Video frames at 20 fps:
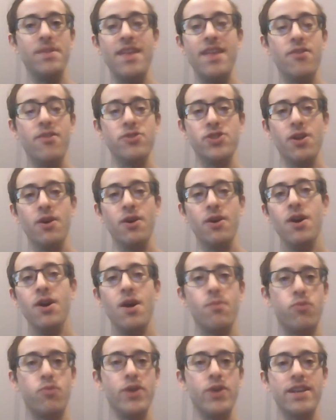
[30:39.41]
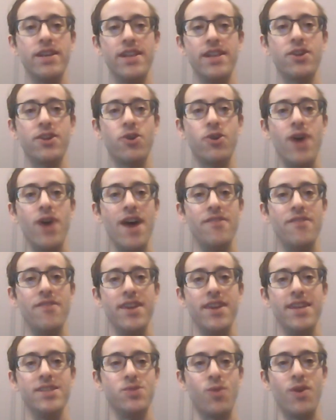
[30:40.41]
And then there's the preclinical
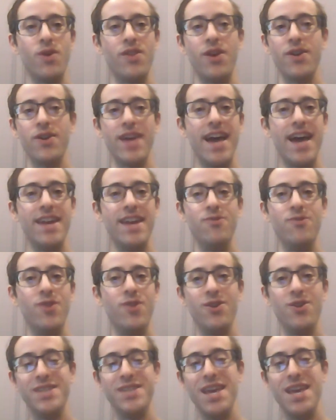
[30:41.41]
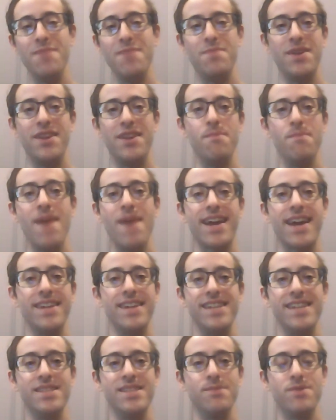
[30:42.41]
evidence where they're getting real deep into the
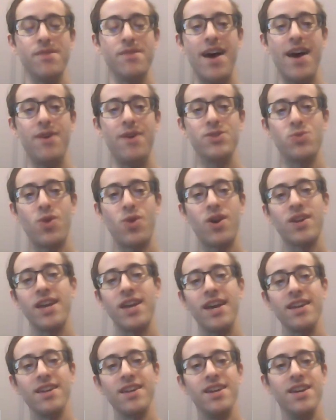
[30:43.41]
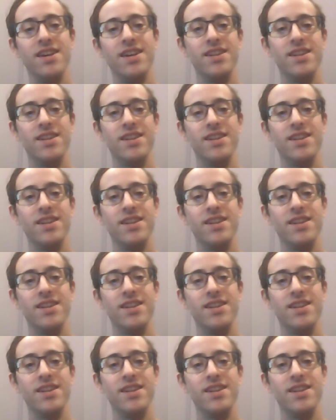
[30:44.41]
mechanisms of how it's working.